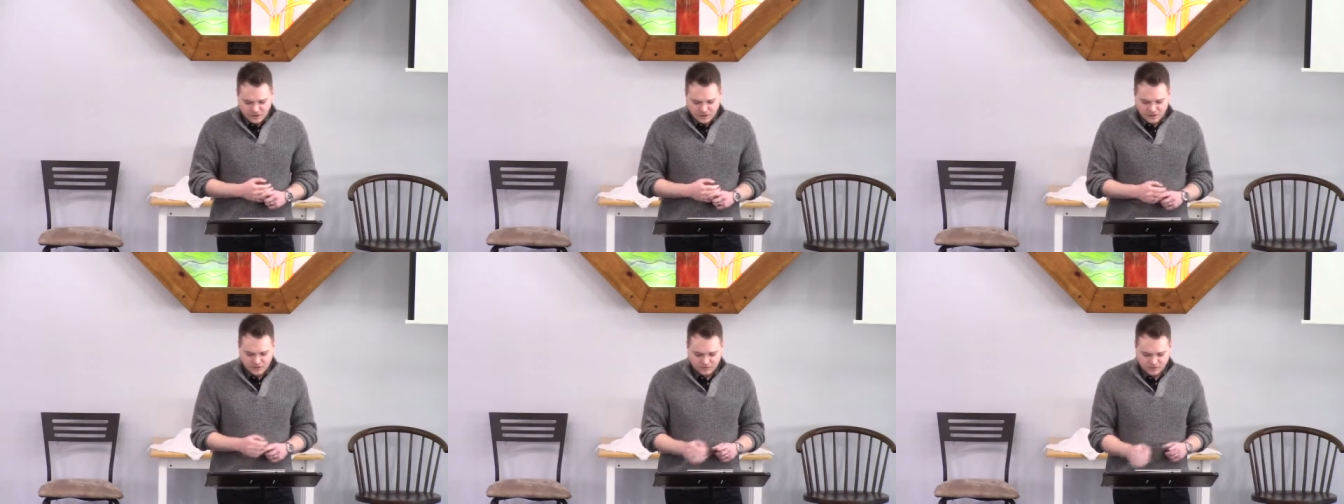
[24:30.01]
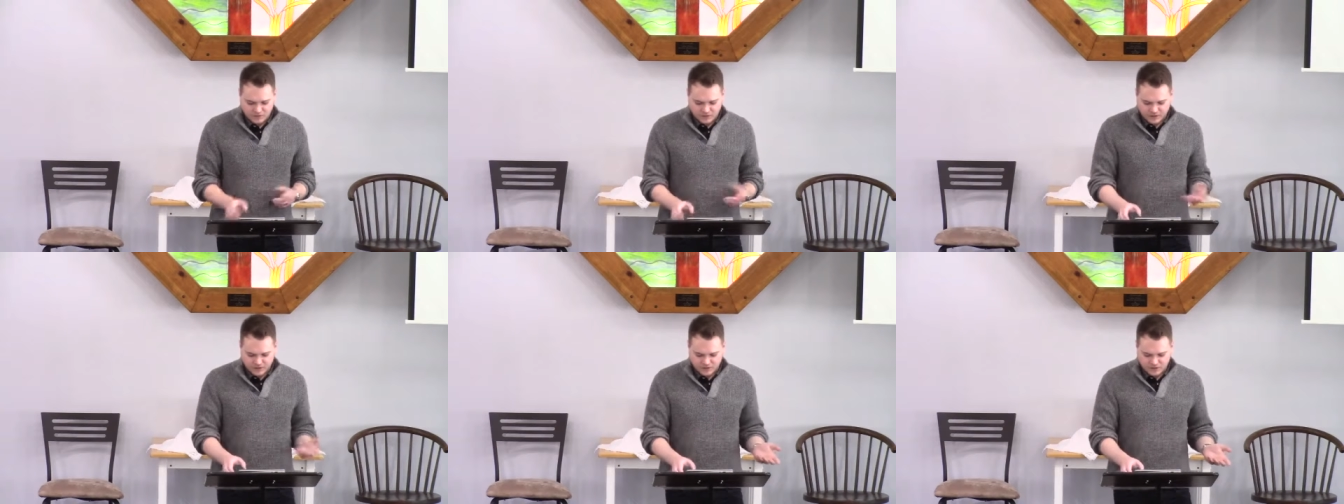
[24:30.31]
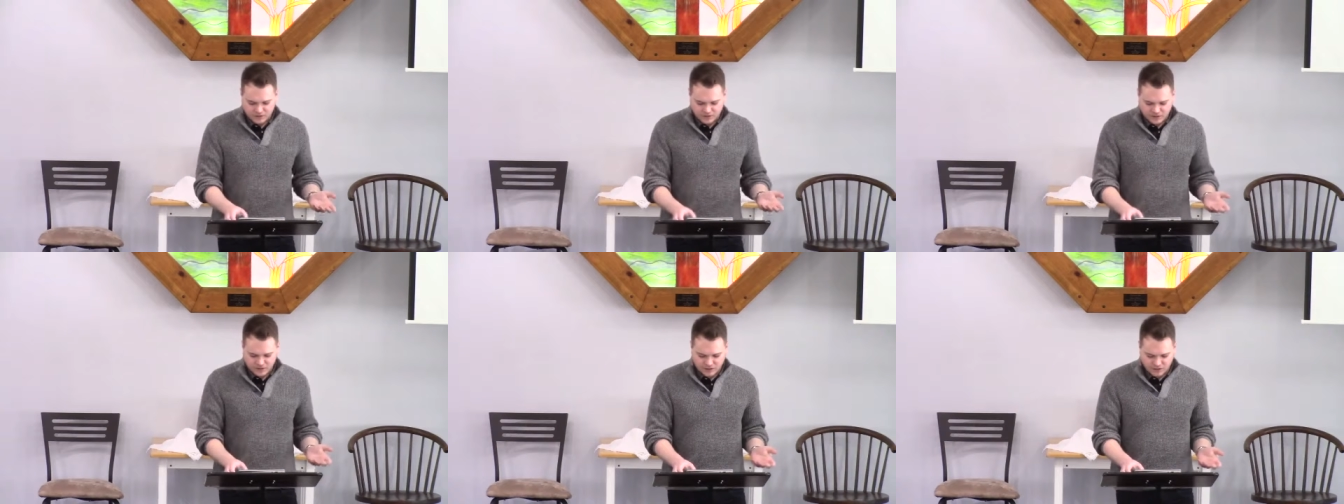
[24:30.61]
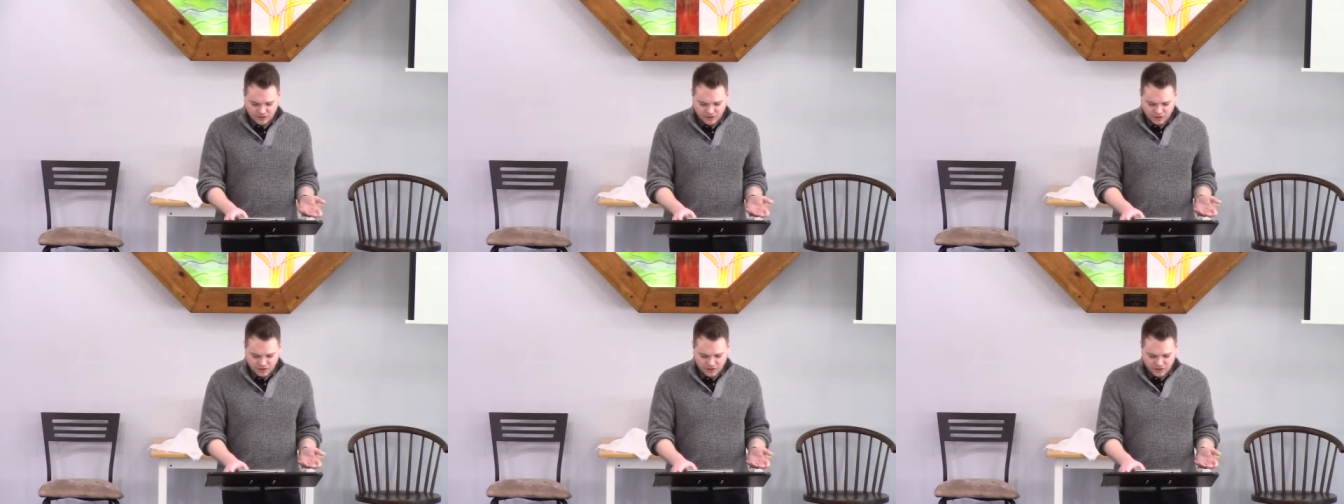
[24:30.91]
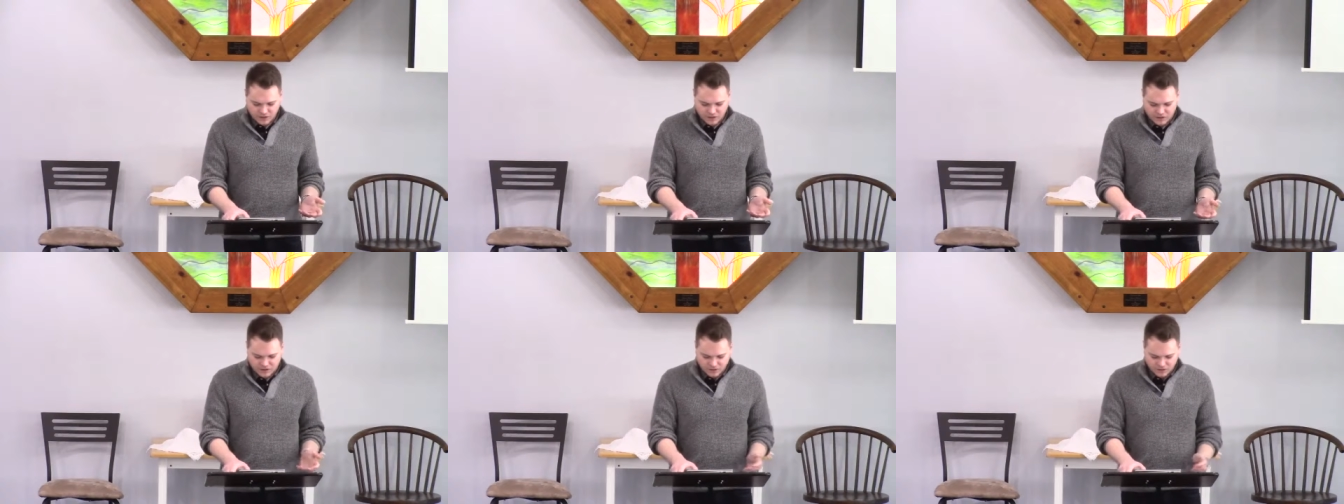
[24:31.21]
And if you'd like to read along,
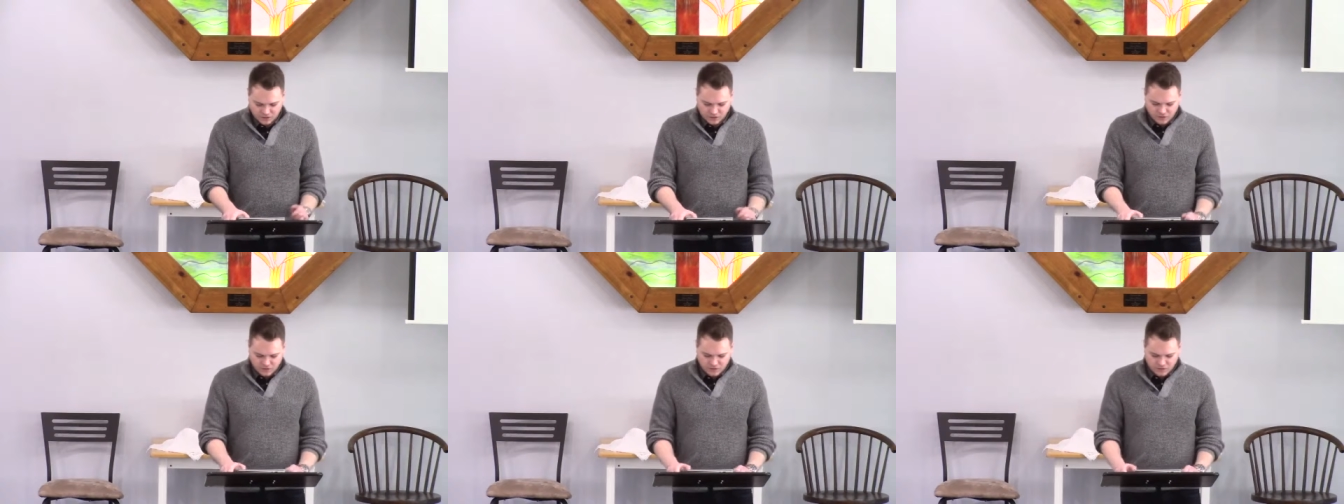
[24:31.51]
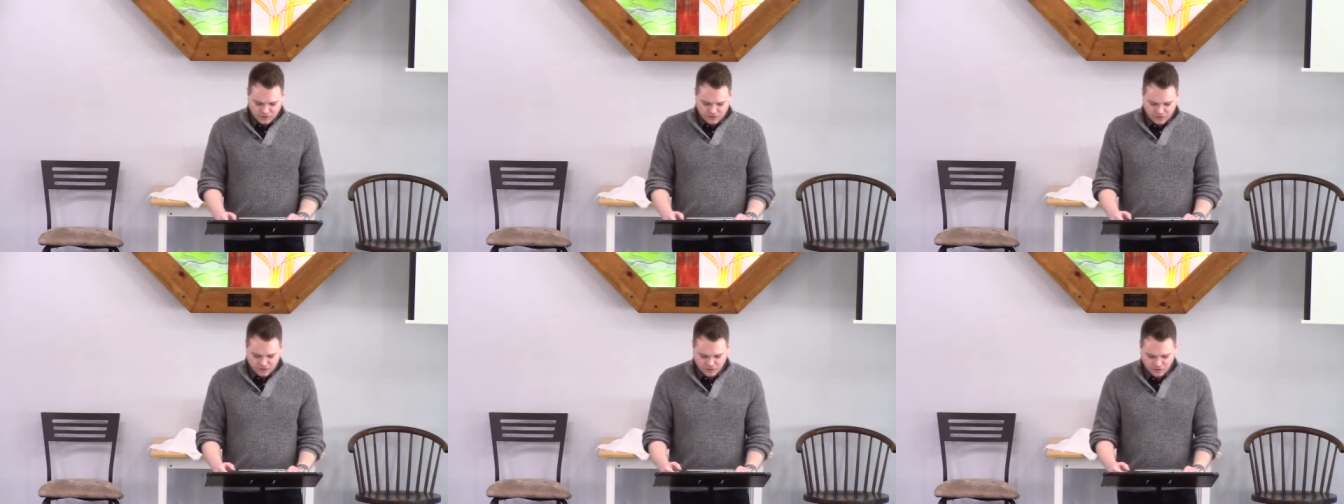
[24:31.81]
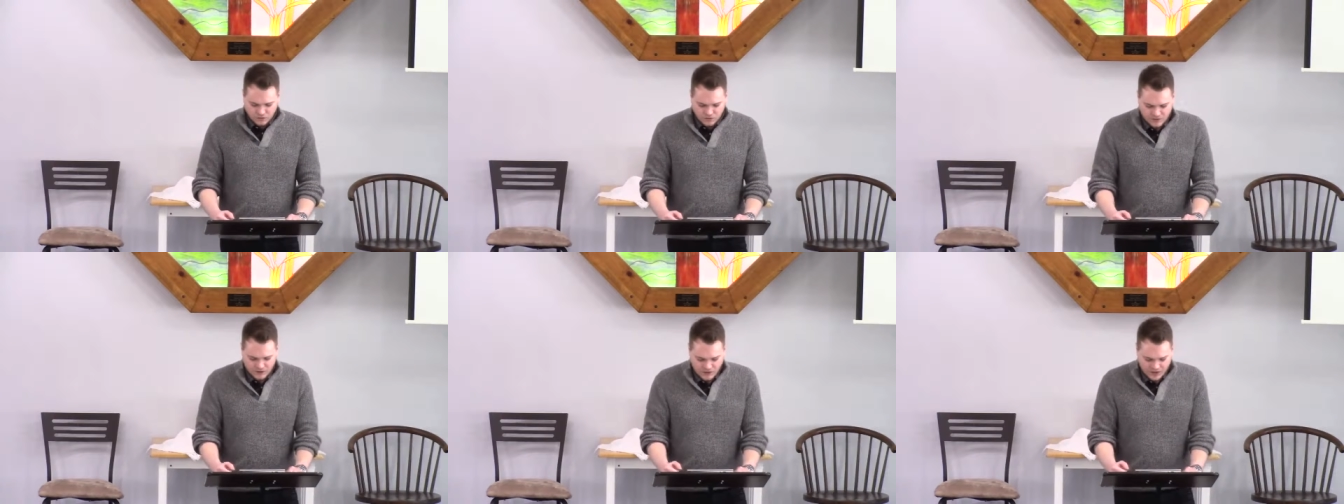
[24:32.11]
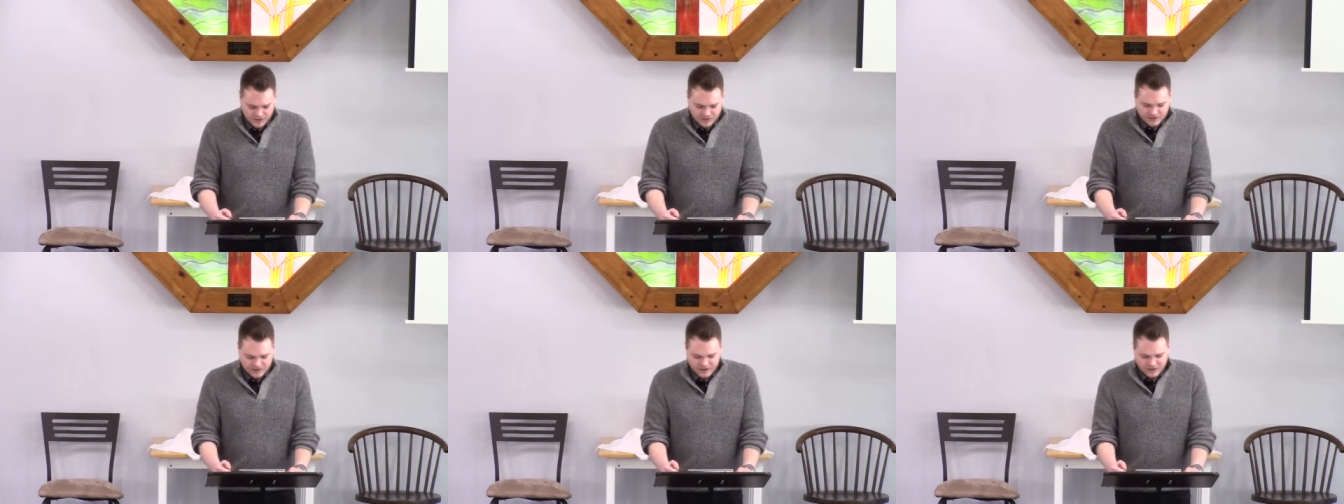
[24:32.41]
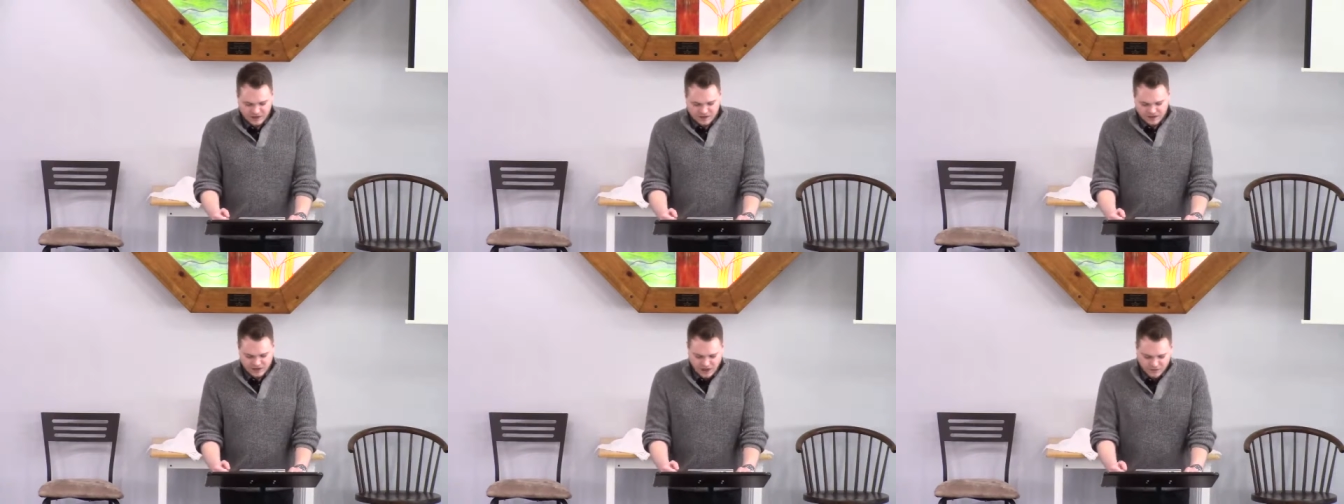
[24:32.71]
you can turn to
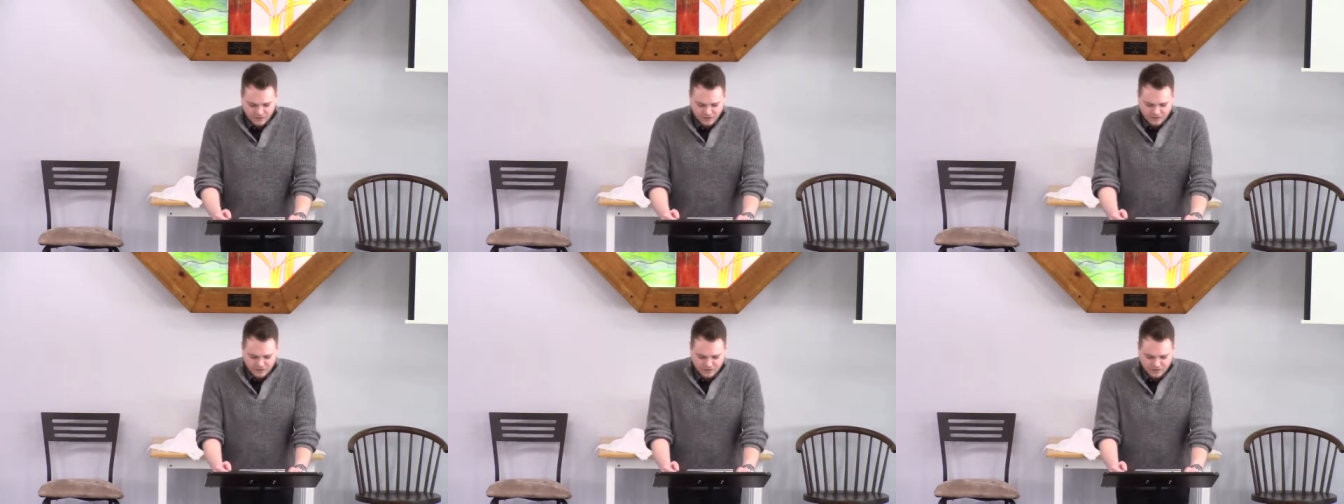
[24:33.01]
Isaiah chapter